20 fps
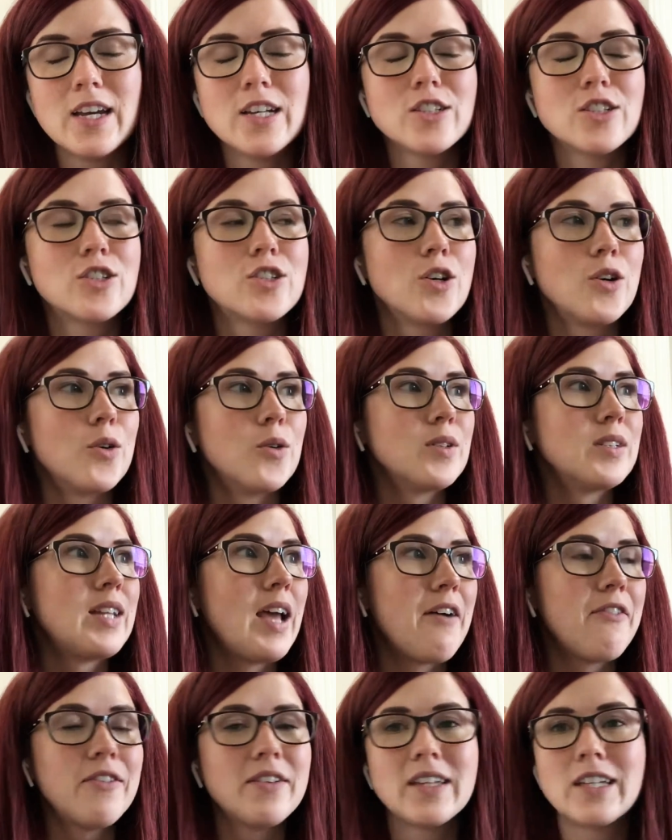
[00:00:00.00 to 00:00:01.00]
So
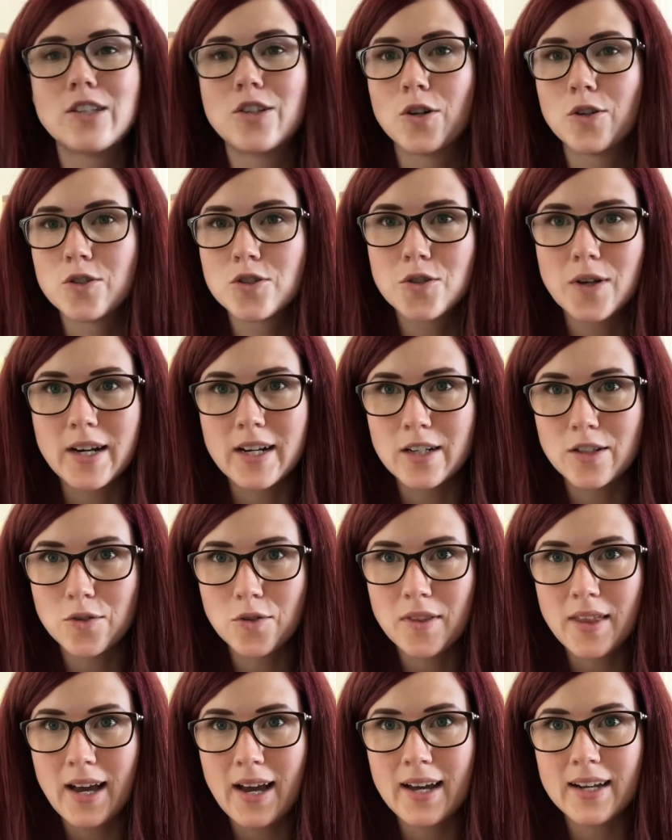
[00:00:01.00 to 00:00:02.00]
definitely don't try to do
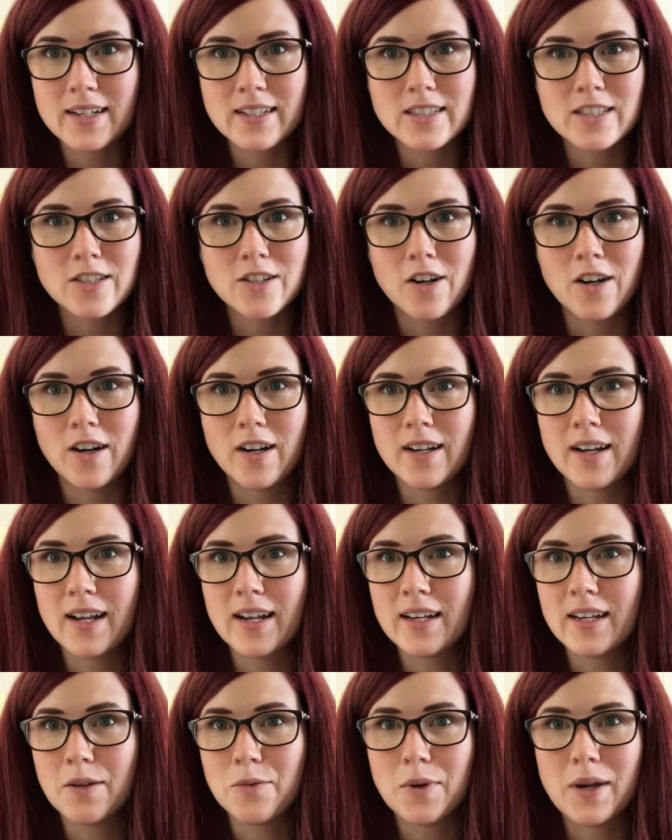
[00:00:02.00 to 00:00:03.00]
that. It's not
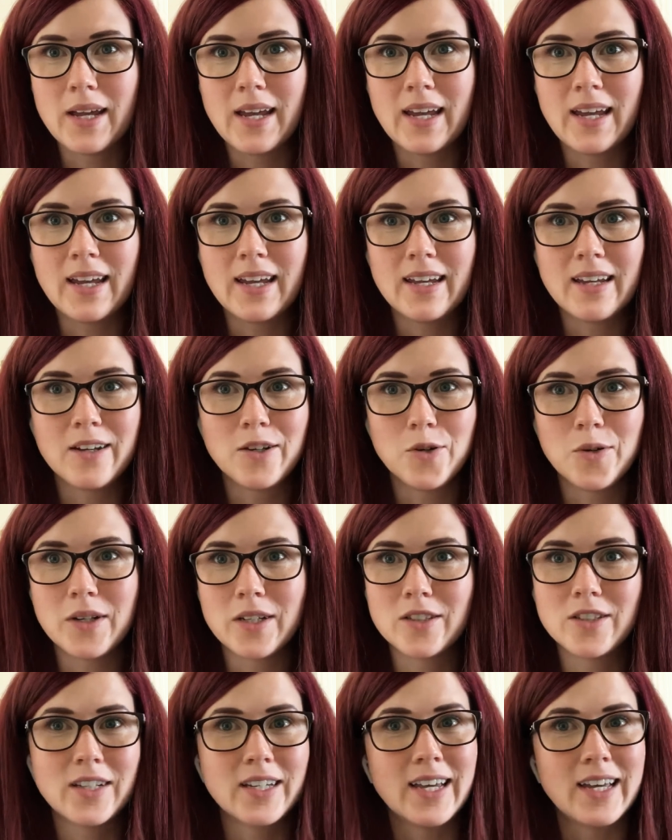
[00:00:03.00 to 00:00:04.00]
any way
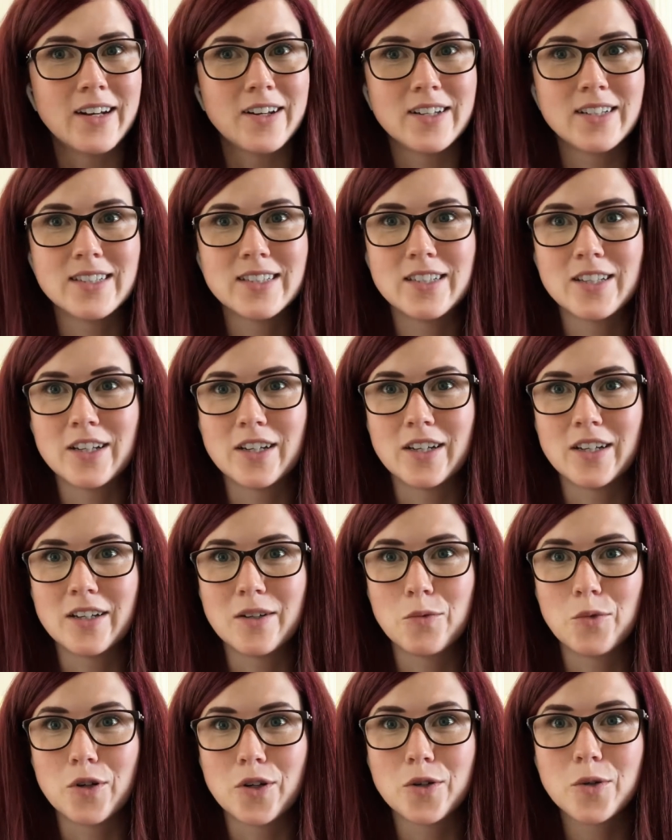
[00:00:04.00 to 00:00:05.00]
going to get us to
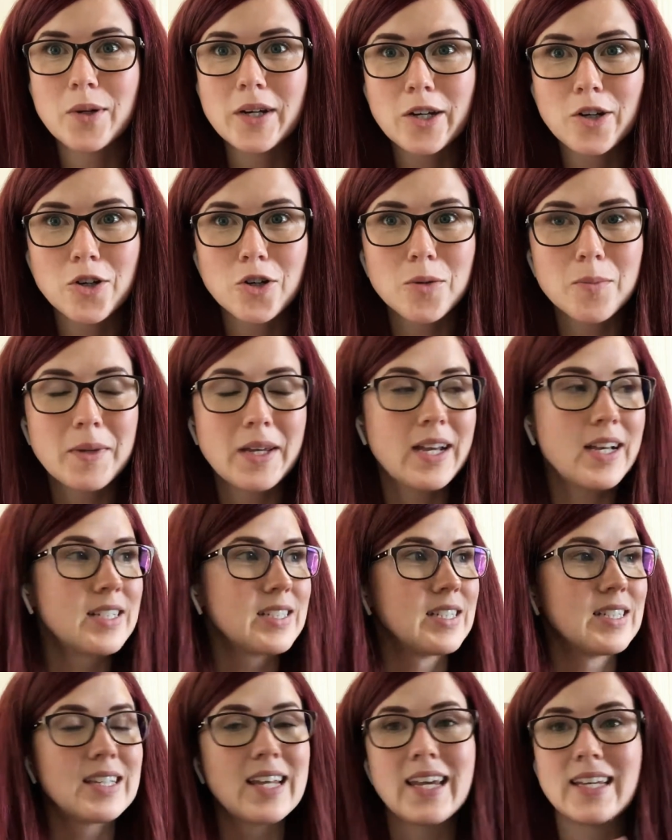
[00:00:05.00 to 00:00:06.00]
work quicker, because
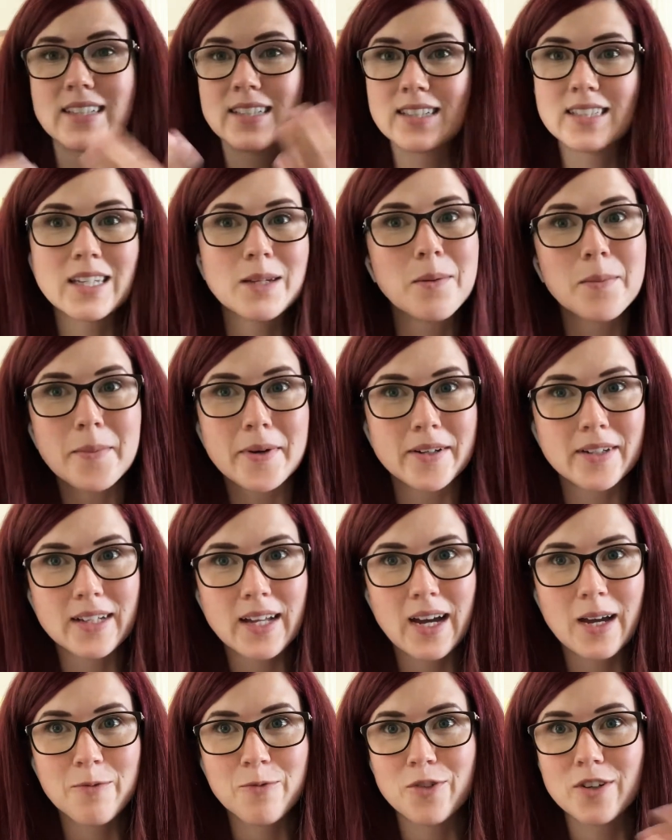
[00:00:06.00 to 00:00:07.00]
it takes the same amount of
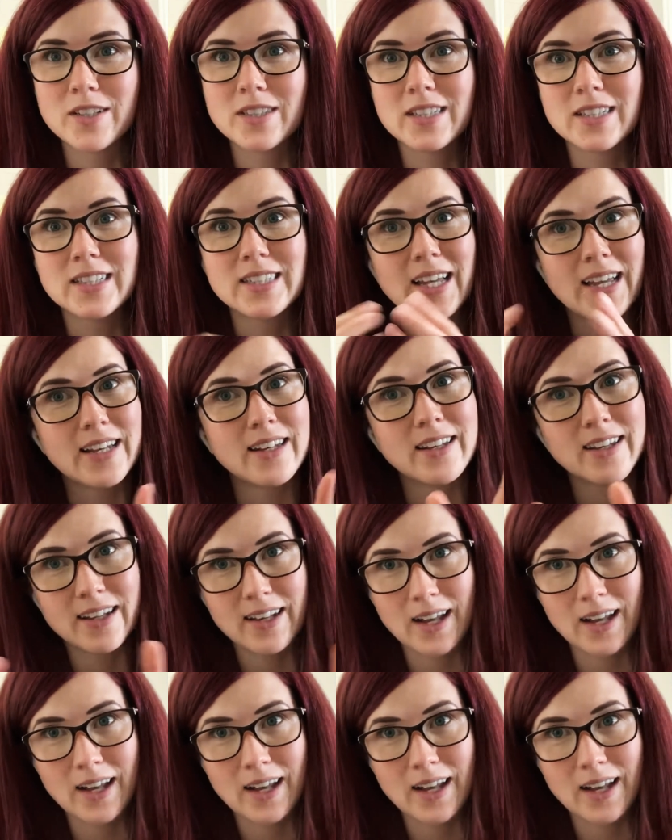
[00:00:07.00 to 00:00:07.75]
time for us to send an